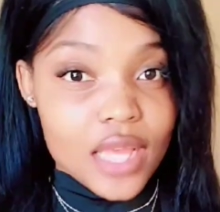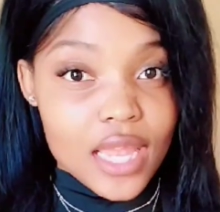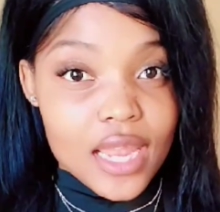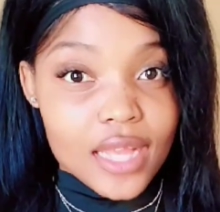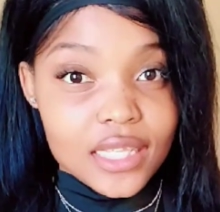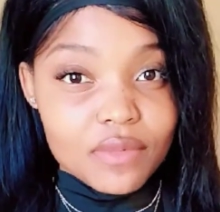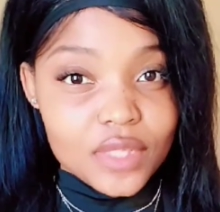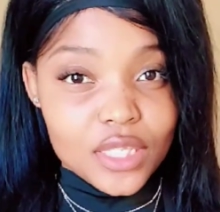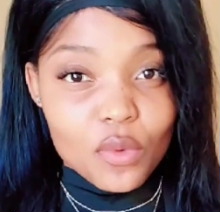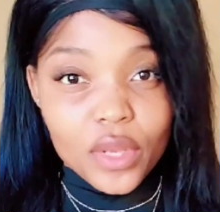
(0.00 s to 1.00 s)
an
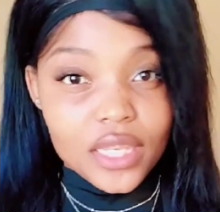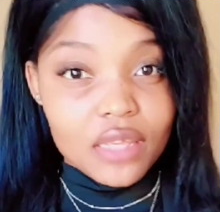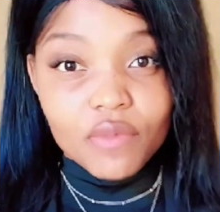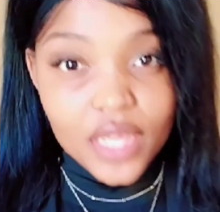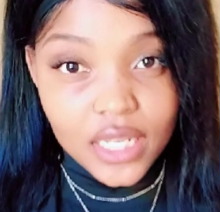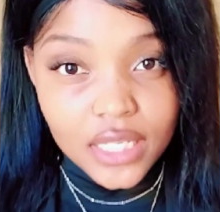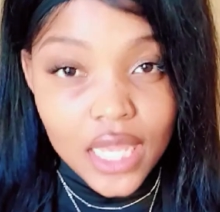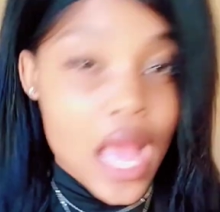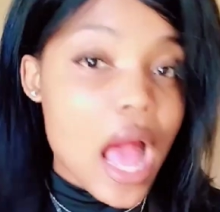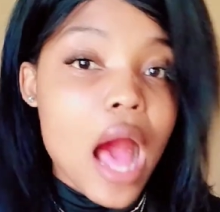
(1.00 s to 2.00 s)
activity or an event
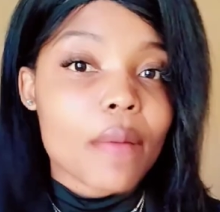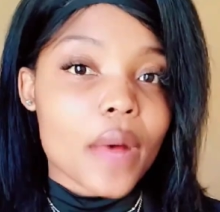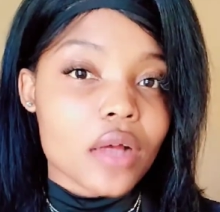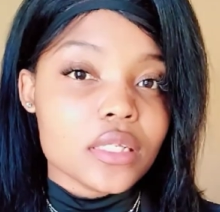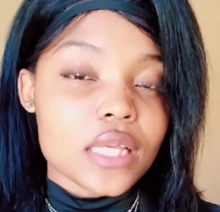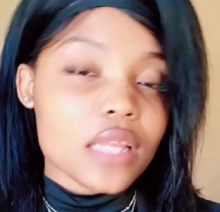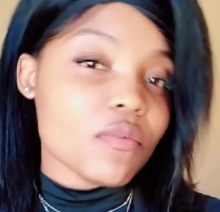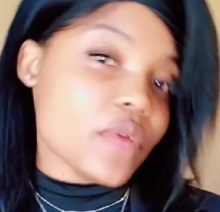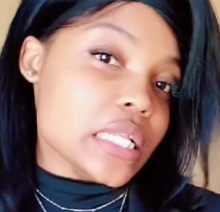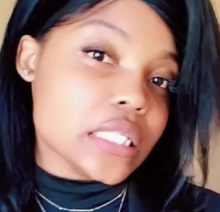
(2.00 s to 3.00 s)
about
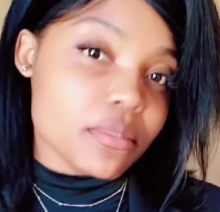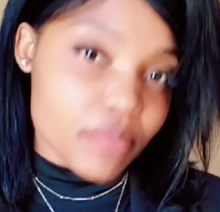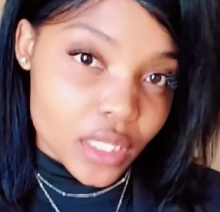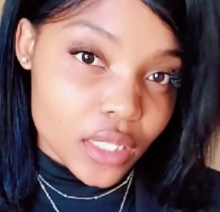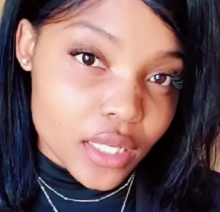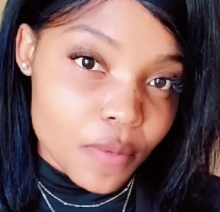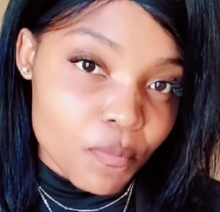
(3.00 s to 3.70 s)
infants' milk,